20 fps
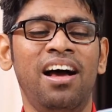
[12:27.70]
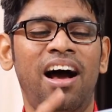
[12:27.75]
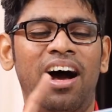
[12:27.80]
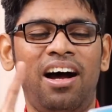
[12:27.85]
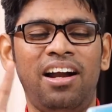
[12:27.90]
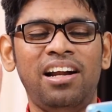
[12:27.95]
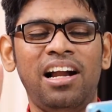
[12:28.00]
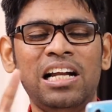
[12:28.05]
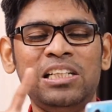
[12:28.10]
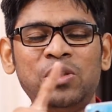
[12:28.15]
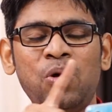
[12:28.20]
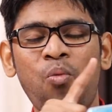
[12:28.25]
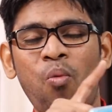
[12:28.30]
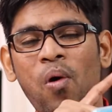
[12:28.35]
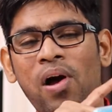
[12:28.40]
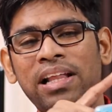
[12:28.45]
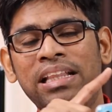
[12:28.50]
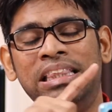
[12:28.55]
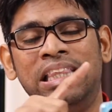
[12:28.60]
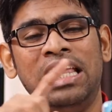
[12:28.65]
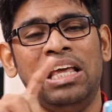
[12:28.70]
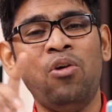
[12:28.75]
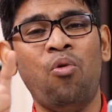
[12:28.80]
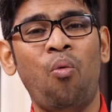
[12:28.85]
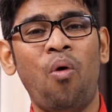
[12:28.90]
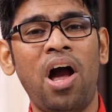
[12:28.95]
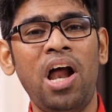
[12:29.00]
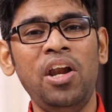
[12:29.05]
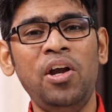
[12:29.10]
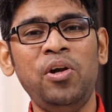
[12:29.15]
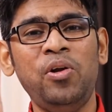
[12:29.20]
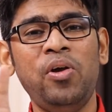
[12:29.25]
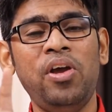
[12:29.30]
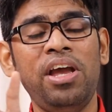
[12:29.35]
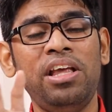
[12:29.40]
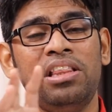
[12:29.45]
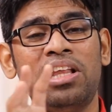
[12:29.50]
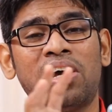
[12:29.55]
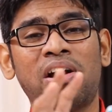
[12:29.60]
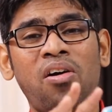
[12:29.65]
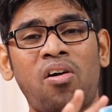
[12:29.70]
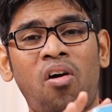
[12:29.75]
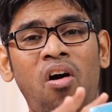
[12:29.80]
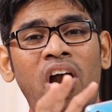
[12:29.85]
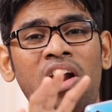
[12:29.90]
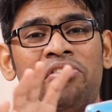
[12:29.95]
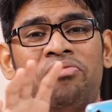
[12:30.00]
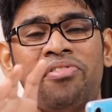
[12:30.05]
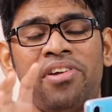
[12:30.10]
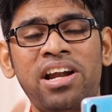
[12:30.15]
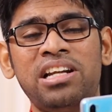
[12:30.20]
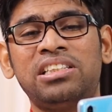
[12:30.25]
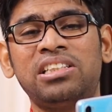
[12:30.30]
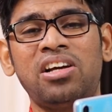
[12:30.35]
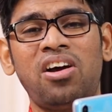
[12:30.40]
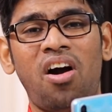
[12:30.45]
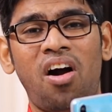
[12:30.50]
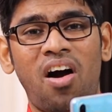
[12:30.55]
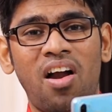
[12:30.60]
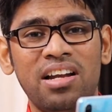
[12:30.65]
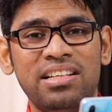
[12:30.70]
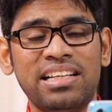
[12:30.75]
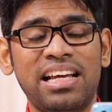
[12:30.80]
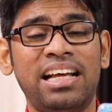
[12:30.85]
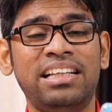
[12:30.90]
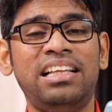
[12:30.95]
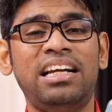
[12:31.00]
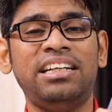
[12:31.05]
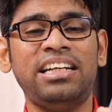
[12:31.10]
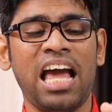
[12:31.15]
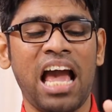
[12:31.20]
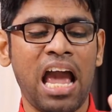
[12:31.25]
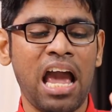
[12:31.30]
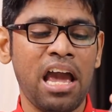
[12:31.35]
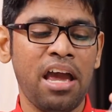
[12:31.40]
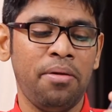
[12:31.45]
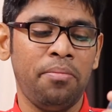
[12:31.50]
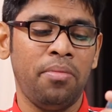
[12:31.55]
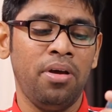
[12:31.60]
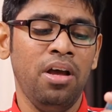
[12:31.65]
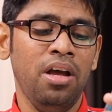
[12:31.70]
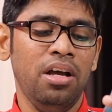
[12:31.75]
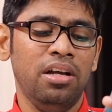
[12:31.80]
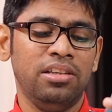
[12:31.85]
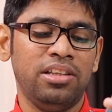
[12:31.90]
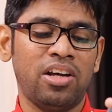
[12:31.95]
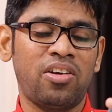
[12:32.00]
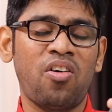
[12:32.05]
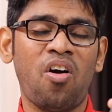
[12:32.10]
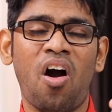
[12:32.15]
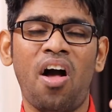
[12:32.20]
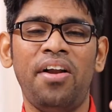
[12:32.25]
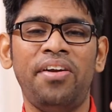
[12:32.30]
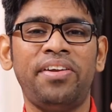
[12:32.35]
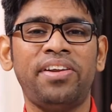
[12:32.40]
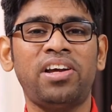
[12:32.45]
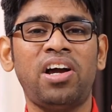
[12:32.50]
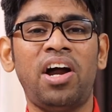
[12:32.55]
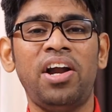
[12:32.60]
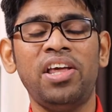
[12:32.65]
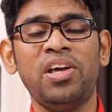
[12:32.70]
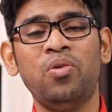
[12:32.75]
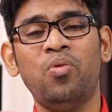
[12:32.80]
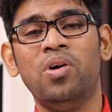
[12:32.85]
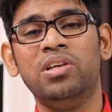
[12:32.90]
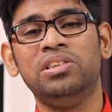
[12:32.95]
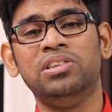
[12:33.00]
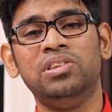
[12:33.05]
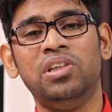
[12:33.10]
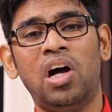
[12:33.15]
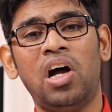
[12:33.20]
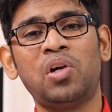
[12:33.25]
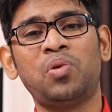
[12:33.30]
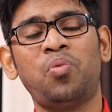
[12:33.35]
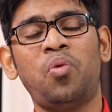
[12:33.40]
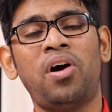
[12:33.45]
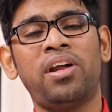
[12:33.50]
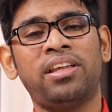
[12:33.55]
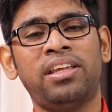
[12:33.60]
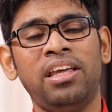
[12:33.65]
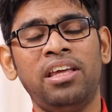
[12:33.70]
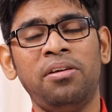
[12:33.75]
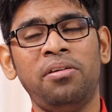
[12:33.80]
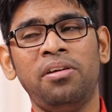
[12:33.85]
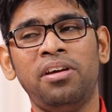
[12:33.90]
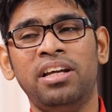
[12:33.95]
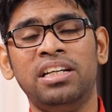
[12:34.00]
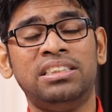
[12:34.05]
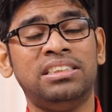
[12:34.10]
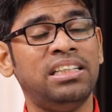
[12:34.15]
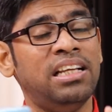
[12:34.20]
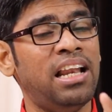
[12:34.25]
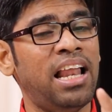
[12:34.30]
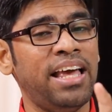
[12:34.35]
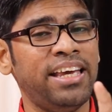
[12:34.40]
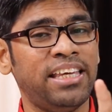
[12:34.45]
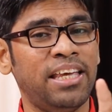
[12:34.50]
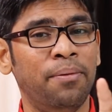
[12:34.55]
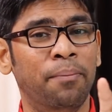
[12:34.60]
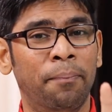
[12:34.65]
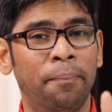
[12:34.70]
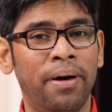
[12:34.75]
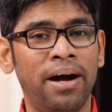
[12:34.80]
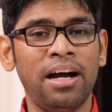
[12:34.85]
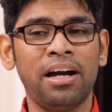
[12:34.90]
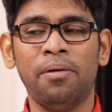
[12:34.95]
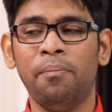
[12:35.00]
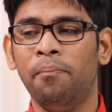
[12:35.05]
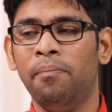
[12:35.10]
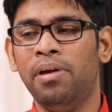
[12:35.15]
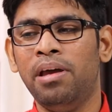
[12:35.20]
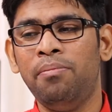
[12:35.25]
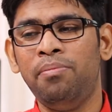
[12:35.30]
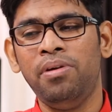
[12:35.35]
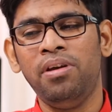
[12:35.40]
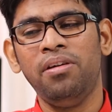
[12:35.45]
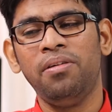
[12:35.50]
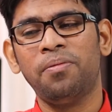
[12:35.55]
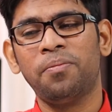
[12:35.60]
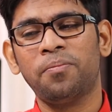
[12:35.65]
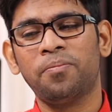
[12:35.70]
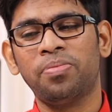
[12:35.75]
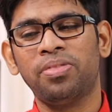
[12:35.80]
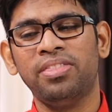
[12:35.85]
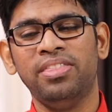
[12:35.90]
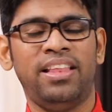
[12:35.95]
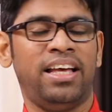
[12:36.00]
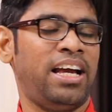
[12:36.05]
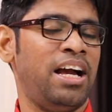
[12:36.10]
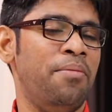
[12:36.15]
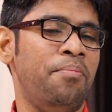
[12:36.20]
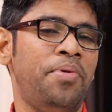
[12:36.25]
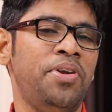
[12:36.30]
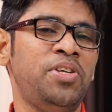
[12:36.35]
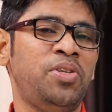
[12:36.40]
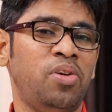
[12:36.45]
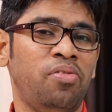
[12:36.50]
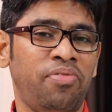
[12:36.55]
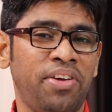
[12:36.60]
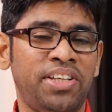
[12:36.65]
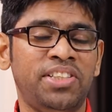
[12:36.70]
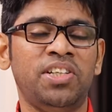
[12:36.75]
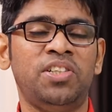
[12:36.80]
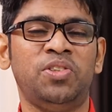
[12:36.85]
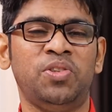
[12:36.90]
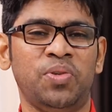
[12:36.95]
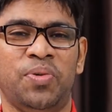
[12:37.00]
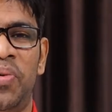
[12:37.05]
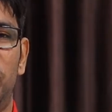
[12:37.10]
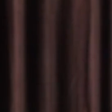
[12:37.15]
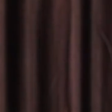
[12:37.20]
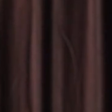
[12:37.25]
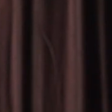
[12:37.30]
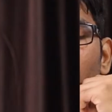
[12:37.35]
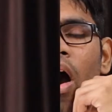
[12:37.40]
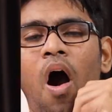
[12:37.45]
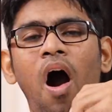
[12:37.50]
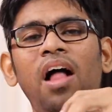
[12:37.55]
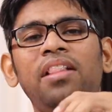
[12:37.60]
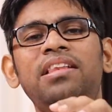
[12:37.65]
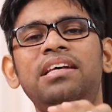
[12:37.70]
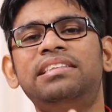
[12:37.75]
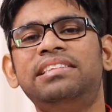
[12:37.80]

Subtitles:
And also one thing, while doing the conference calls, at that time the call recording was not working. It's like a bug, maybe the company should fix it soon. All the